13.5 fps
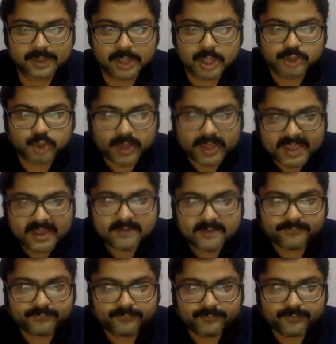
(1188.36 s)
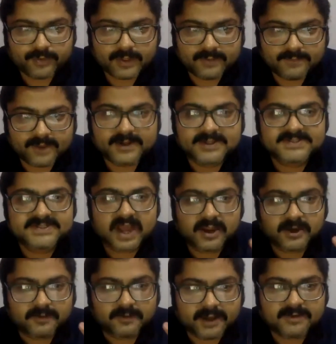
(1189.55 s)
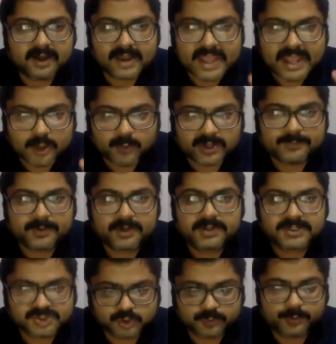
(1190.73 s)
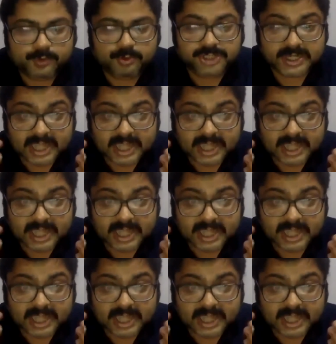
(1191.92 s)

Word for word: So if there is a greater equitable distribution,